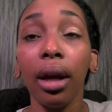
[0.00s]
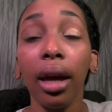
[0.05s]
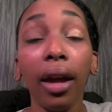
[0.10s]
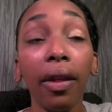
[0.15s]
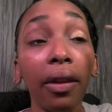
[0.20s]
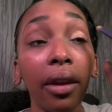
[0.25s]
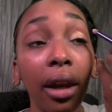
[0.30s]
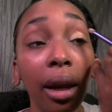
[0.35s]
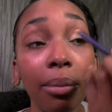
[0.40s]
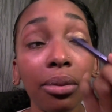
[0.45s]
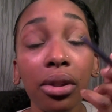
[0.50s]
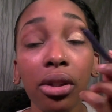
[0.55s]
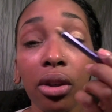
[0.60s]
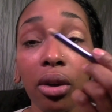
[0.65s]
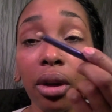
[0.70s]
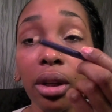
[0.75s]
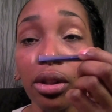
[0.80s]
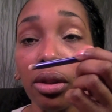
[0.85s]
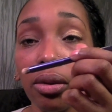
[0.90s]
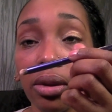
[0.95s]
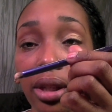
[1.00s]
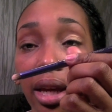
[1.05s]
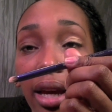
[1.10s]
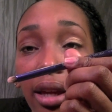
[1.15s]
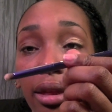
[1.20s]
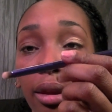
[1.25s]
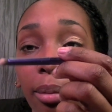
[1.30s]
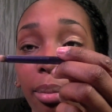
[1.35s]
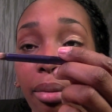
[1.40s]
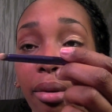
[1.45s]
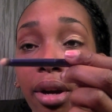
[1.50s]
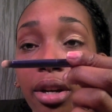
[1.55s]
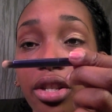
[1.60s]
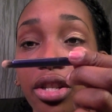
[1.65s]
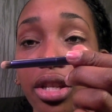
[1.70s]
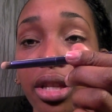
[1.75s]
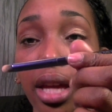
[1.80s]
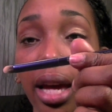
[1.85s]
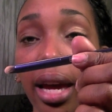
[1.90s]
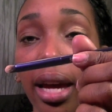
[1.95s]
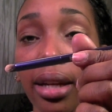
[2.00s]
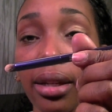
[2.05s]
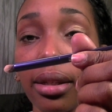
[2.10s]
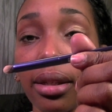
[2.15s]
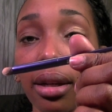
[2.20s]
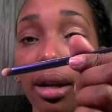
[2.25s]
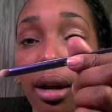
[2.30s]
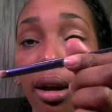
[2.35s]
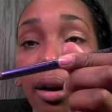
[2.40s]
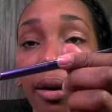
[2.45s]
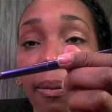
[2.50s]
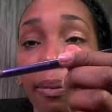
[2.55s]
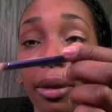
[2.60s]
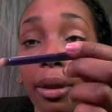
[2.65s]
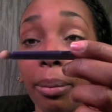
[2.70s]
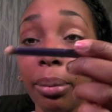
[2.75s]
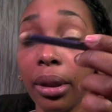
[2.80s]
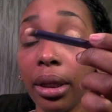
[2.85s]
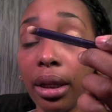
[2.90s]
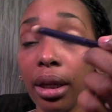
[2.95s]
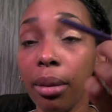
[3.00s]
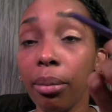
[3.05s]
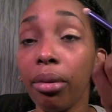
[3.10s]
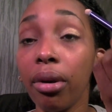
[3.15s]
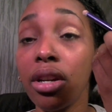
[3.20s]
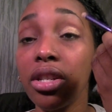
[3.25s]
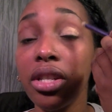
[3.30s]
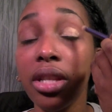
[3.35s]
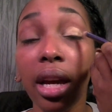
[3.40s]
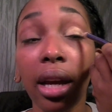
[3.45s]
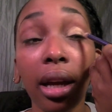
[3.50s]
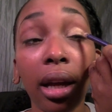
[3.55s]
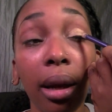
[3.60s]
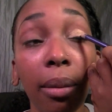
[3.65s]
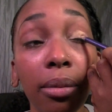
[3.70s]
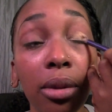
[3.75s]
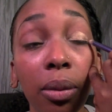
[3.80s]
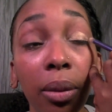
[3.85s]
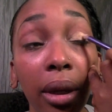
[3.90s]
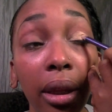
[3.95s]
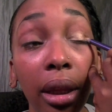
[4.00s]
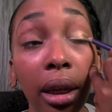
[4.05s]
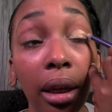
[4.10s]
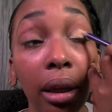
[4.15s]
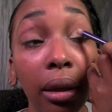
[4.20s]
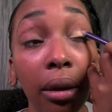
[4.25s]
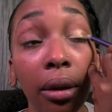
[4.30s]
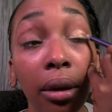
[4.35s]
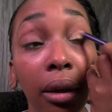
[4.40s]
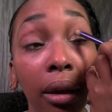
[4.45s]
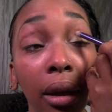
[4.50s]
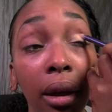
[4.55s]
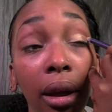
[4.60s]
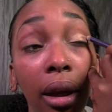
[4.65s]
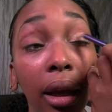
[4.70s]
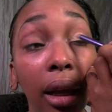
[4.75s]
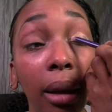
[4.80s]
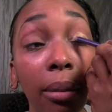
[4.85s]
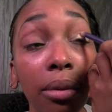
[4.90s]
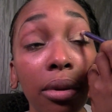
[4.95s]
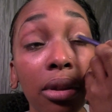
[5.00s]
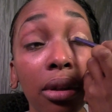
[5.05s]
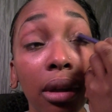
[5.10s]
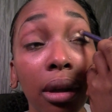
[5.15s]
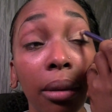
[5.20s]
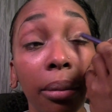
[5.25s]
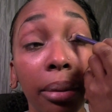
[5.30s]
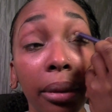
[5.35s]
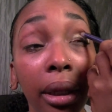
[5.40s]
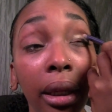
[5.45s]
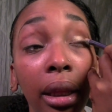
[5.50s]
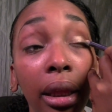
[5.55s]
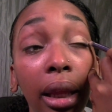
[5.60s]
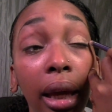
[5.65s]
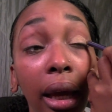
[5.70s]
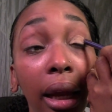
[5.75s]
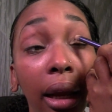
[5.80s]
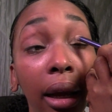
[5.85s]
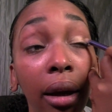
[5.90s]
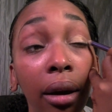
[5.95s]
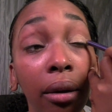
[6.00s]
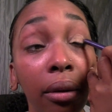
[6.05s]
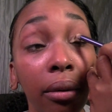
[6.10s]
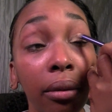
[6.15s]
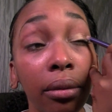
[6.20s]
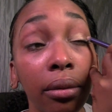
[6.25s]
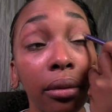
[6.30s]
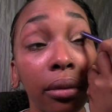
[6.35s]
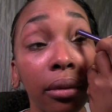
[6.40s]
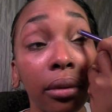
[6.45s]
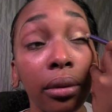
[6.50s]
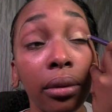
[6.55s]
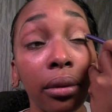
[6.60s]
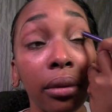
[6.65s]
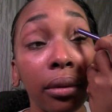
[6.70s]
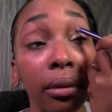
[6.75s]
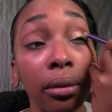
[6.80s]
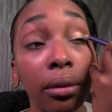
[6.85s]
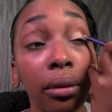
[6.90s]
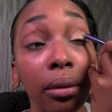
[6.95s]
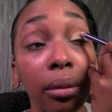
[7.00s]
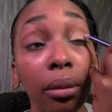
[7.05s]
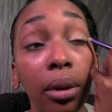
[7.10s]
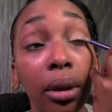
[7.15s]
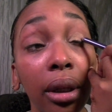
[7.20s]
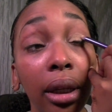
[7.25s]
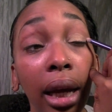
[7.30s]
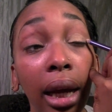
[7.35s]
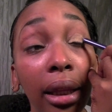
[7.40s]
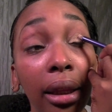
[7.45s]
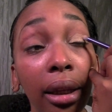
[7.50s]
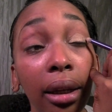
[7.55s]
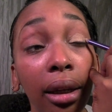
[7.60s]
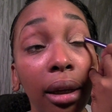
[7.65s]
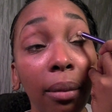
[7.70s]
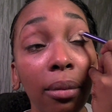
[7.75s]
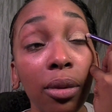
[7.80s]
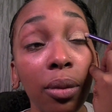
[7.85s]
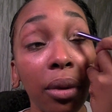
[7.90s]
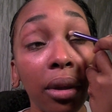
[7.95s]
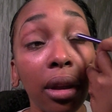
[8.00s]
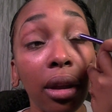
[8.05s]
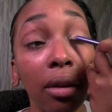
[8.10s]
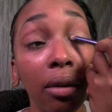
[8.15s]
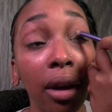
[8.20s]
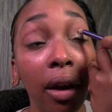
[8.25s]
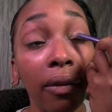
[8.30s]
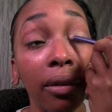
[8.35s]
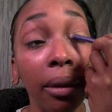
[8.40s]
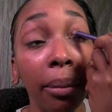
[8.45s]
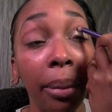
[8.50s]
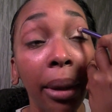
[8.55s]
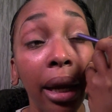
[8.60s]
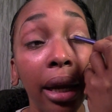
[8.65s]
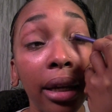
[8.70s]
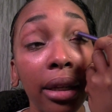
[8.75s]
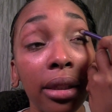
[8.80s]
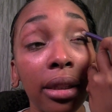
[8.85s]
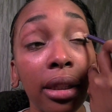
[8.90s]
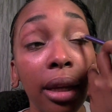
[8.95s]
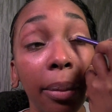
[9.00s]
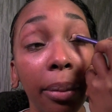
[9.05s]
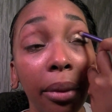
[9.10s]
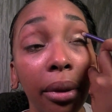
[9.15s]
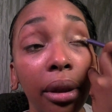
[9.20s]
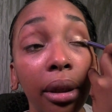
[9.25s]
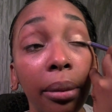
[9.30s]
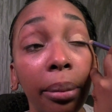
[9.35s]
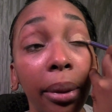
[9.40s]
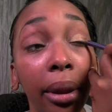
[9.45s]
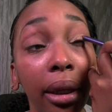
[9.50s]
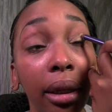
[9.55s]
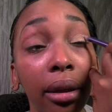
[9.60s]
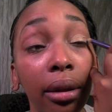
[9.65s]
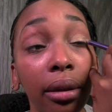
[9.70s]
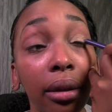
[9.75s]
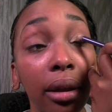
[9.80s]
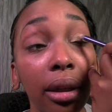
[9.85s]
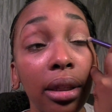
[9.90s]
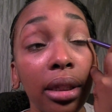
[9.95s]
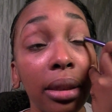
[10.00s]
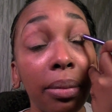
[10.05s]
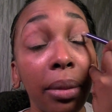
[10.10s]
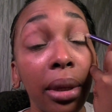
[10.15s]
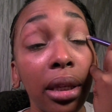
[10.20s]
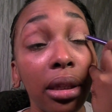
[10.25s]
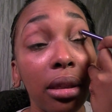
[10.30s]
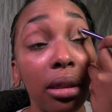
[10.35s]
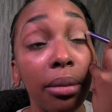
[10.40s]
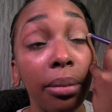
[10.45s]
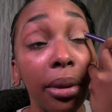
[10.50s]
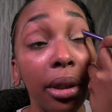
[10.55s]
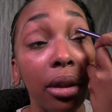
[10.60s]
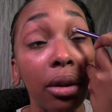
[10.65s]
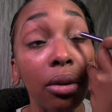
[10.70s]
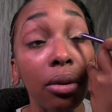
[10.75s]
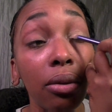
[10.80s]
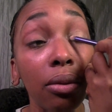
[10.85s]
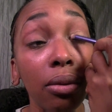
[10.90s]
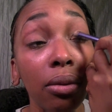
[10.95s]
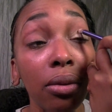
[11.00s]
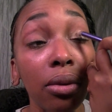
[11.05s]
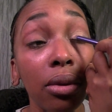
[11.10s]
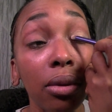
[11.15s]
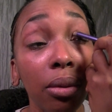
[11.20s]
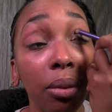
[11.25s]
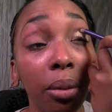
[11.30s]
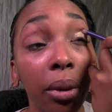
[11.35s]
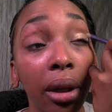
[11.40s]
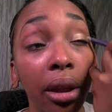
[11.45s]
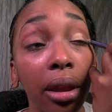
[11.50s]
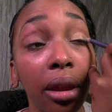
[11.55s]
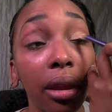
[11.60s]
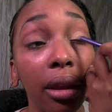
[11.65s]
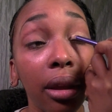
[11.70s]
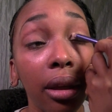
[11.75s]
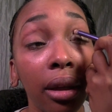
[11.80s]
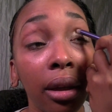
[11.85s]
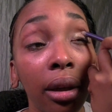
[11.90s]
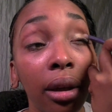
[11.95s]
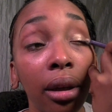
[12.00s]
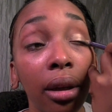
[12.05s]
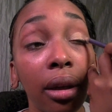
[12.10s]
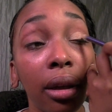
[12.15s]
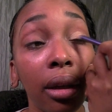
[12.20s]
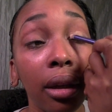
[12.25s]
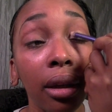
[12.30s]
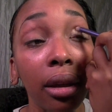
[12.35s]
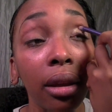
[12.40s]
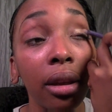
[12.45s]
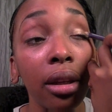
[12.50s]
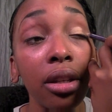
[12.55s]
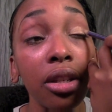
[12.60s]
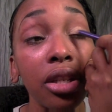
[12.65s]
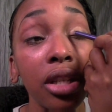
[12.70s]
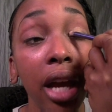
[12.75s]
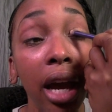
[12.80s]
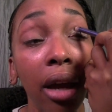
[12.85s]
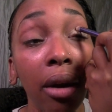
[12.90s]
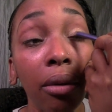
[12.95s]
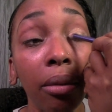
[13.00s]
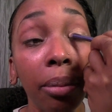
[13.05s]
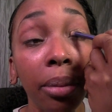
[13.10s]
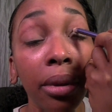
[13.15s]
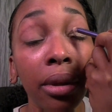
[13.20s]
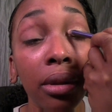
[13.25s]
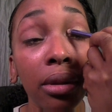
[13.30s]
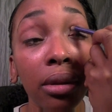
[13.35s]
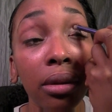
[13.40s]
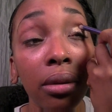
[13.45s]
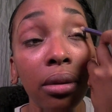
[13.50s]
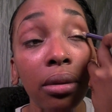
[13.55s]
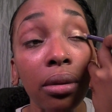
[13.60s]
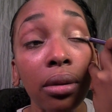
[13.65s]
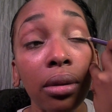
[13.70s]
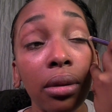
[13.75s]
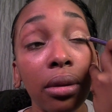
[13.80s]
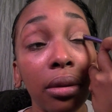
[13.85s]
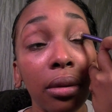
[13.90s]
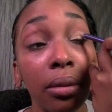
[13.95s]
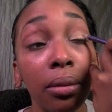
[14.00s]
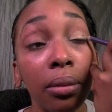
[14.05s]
And then I'm just going to take the brush that, the blending brush that comes with it. I'm just going to blend that out. Well, not that comes with it. You have to buy it separately, but it's meant to be used with the shadow pencils.